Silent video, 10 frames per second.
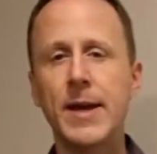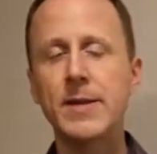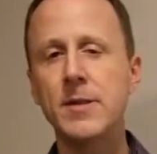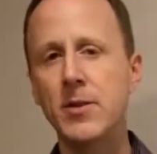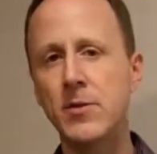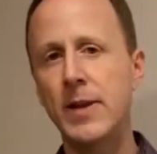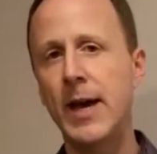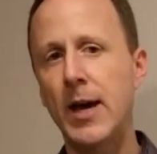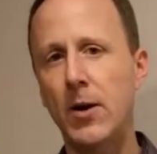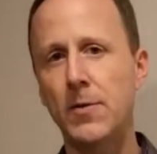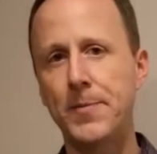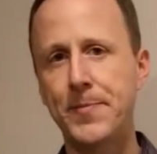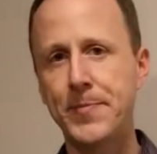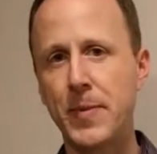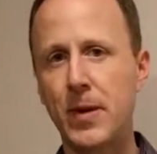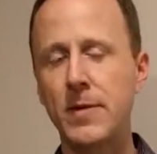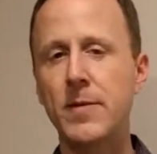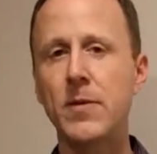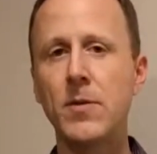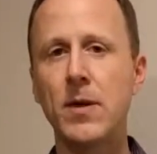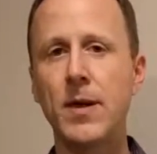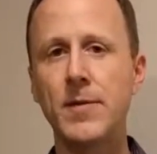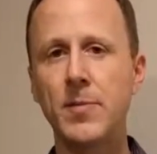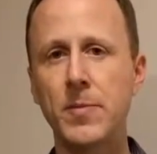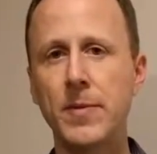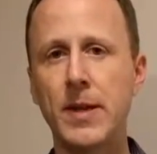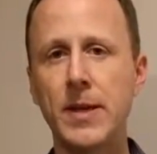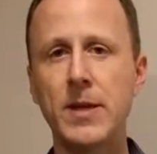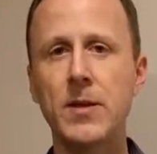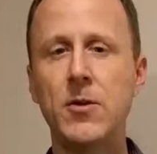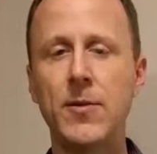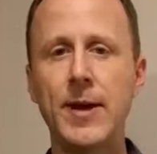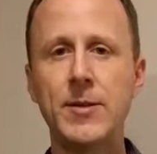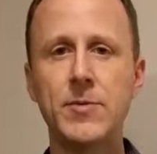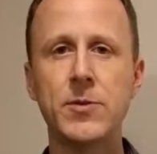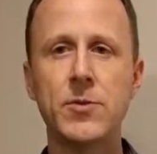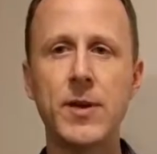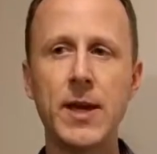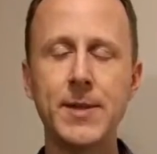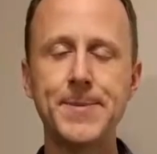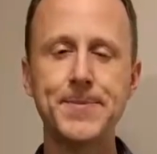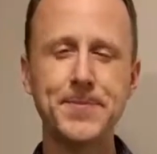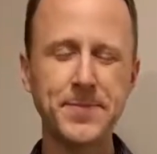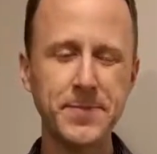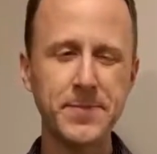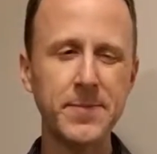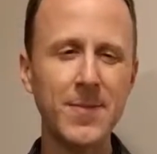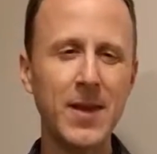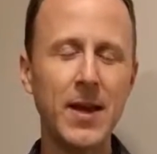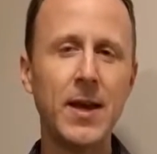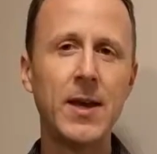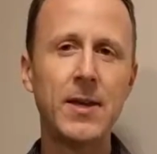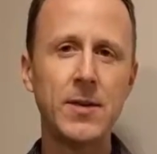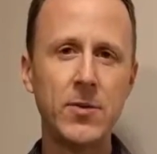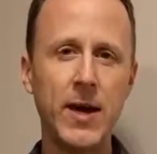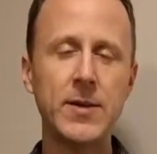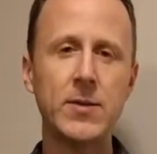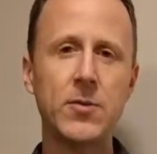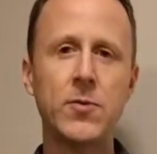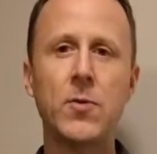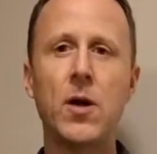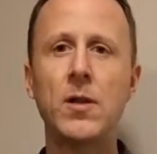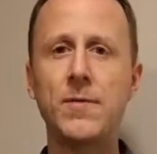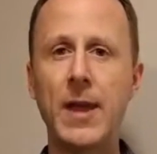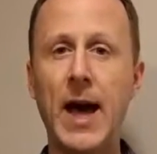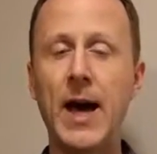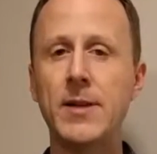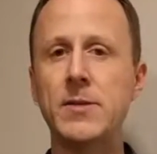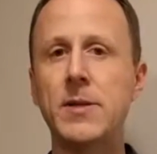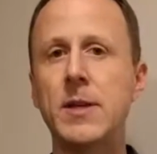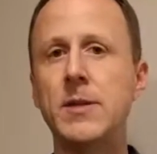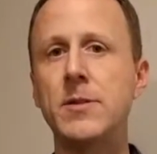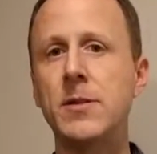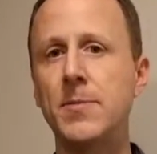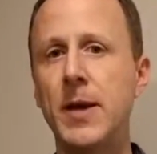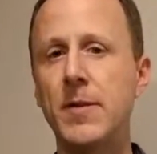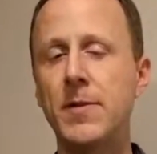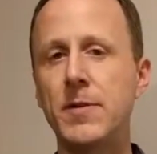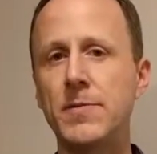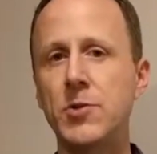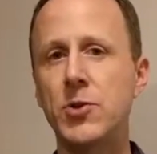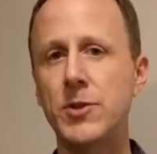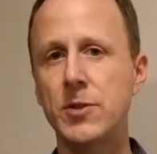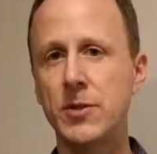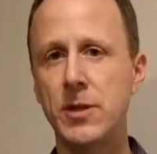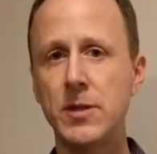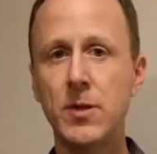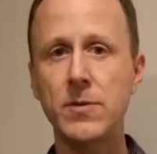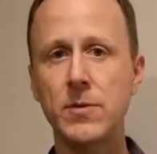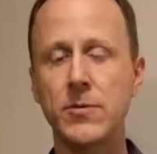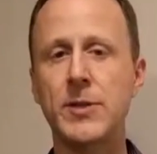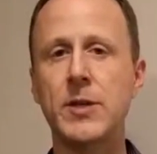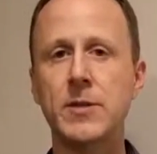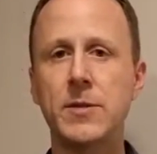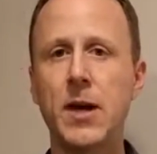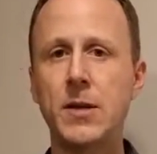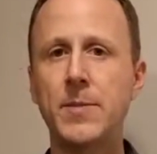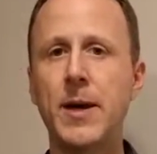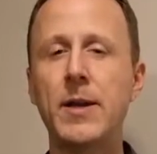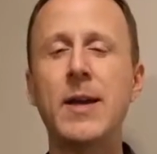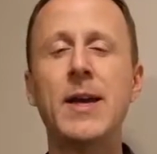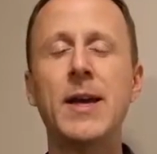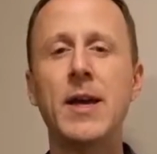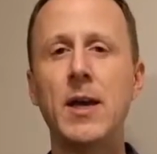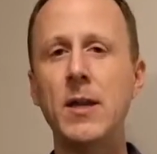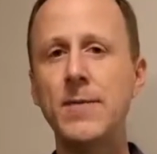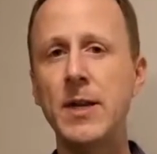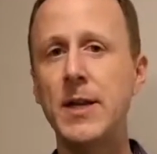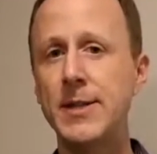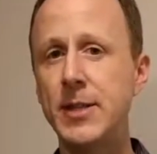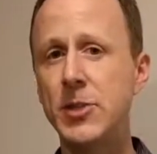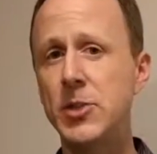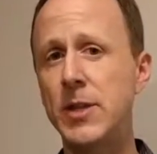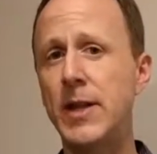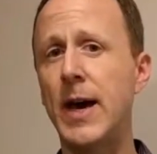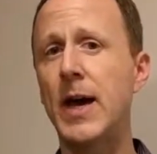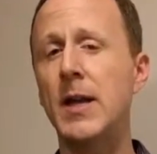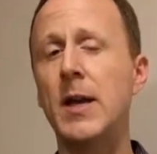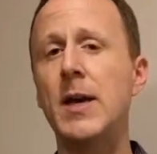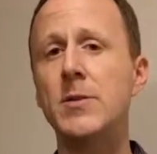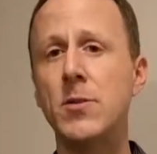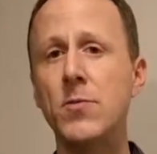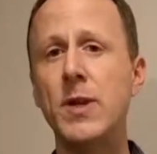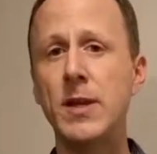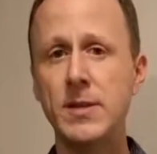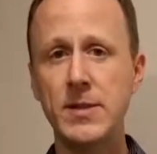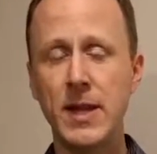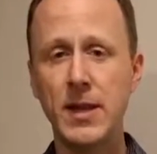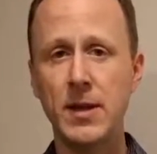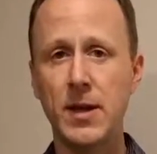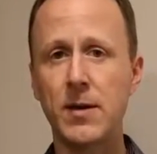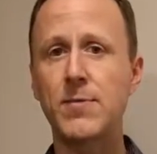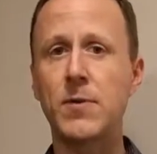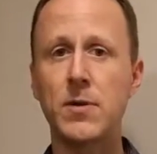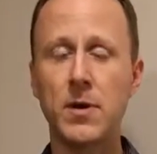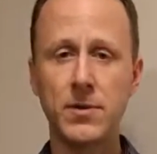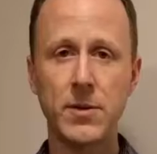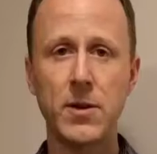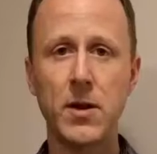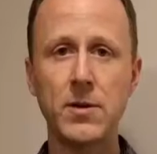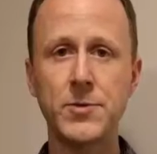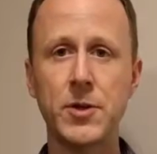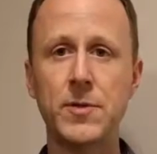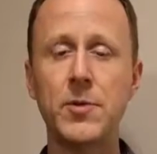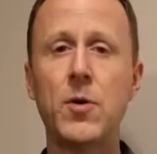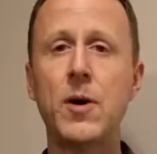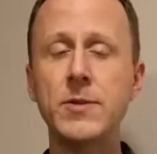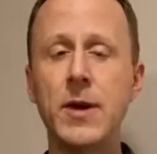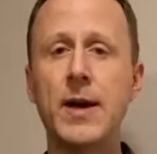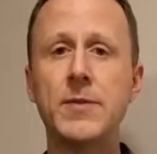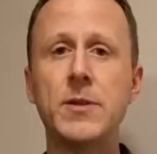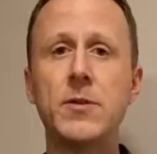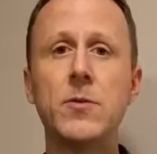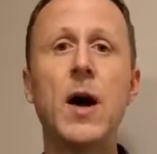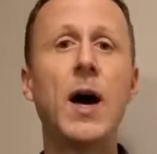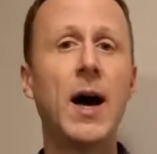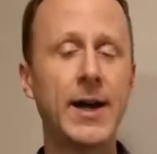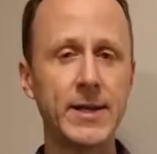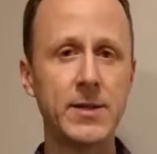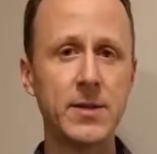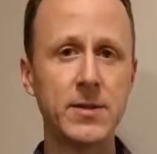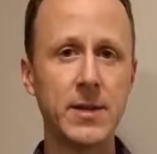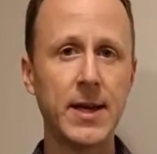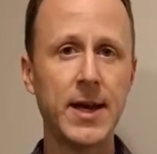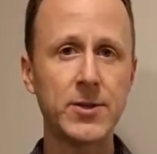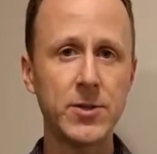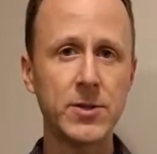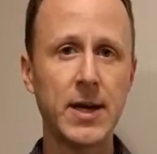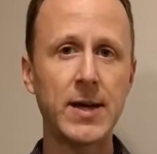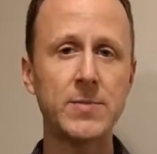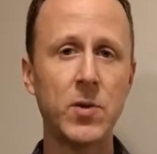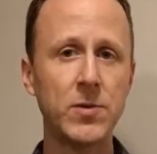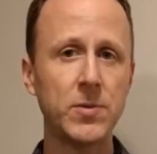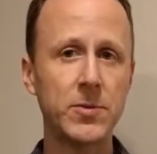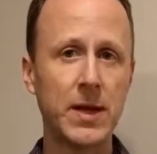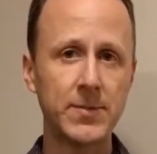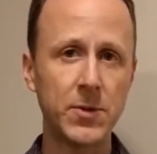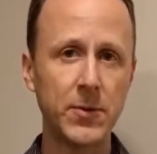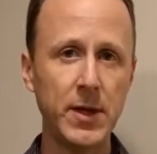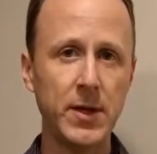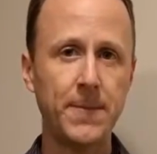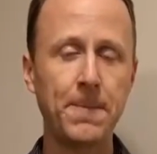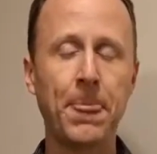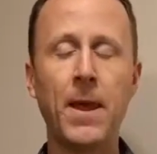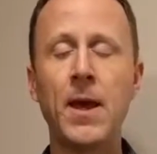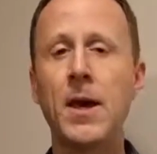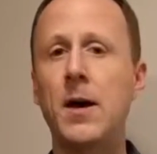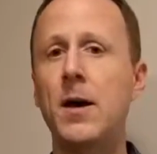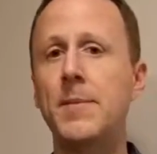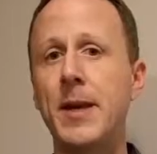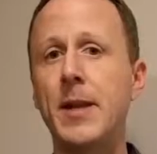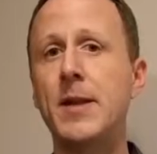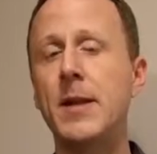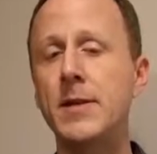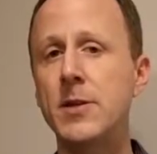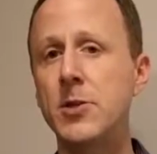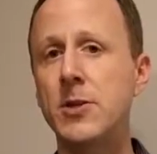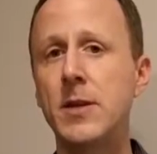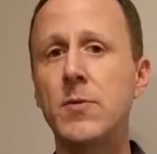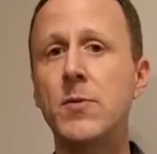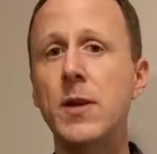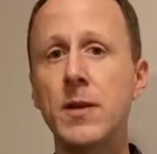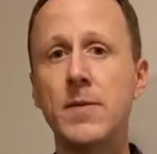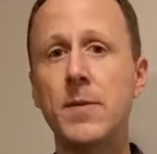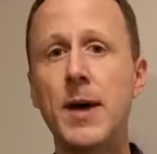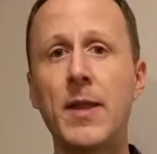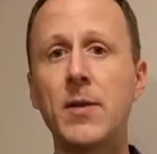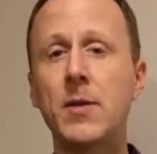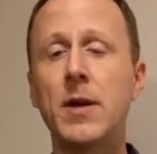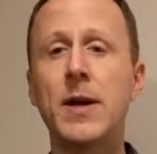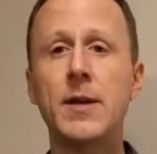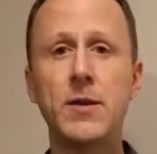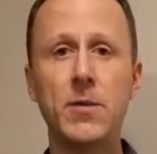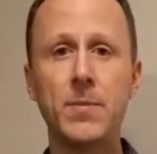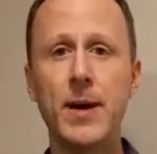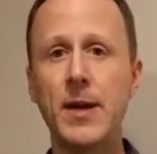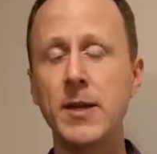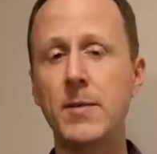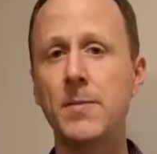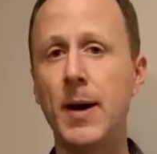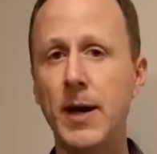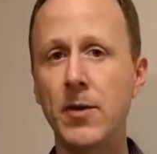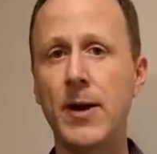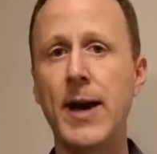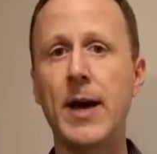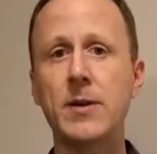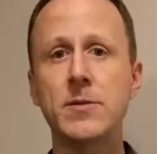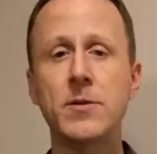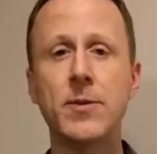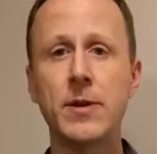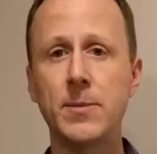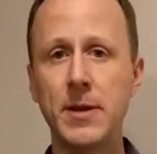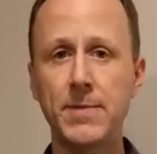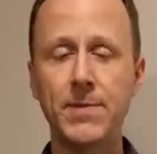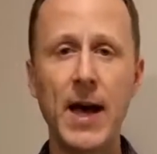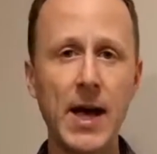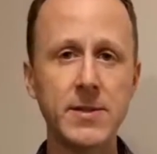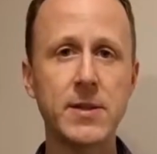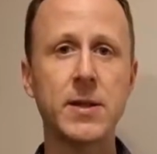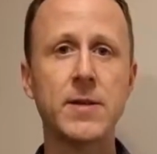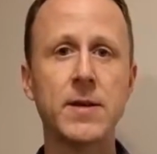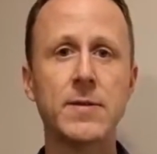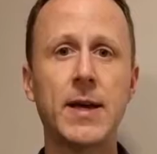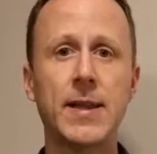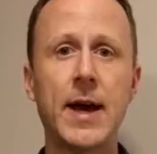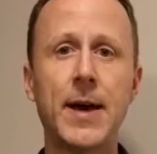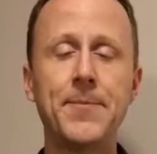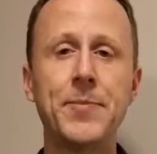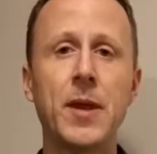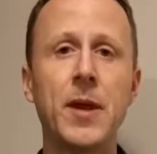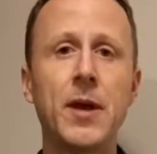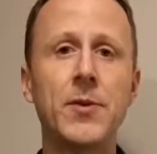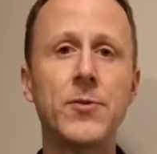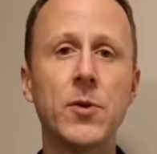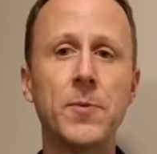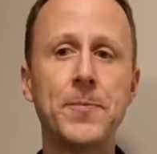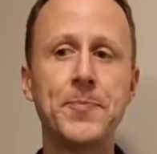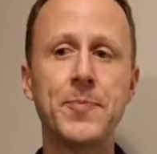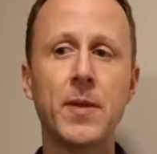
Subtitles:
until now, until a supplement like Keto OS was created, you had to go through all of that to get into the benefits of nutritional ketosis, which I just talked about. And even in addition to that, to really stay there for on the long term, you also have to do high intensity exercise multiple times a week. And additionally, really some other, body and biohacks, intermittent fasting and things like that. So